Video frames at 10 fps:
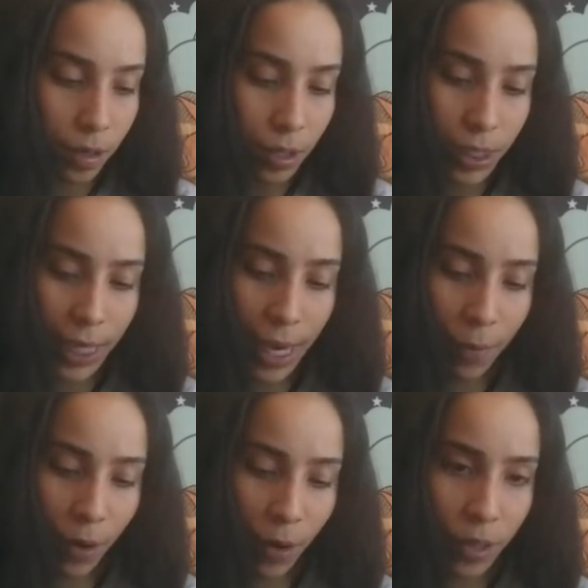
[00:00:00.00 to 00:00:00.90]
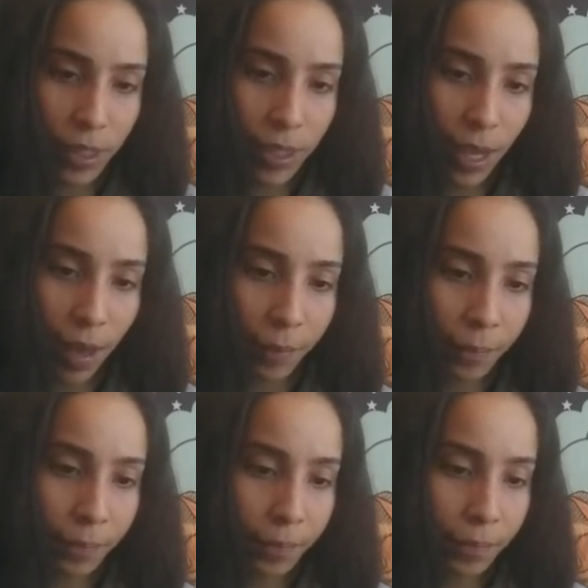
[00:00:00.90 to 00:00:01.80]
Damn, where was that?
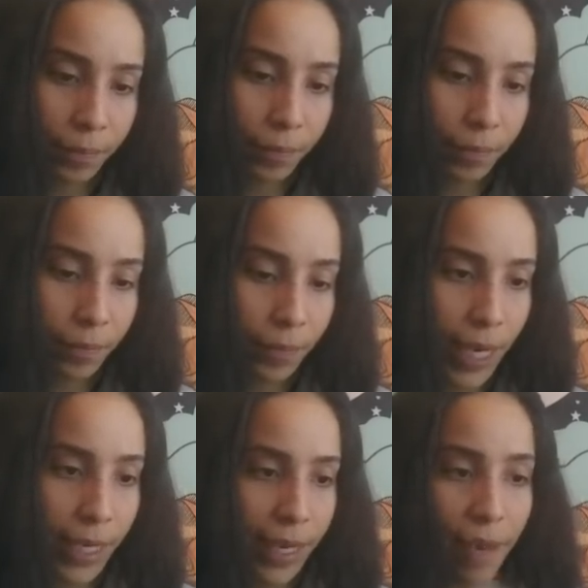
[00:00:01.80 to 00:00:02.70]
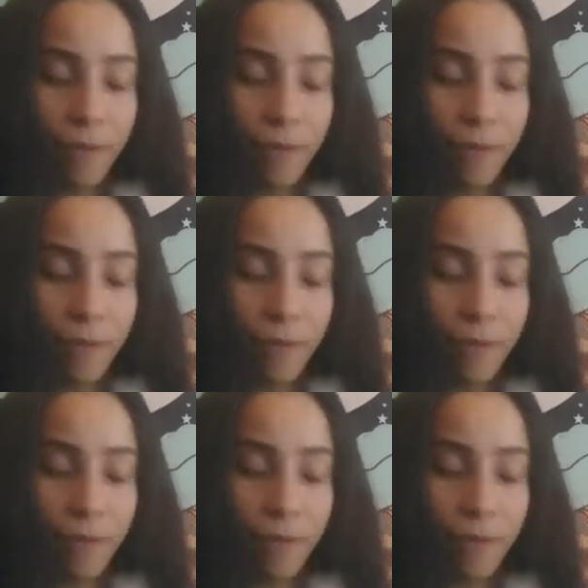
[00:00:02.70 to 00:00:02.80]
I can't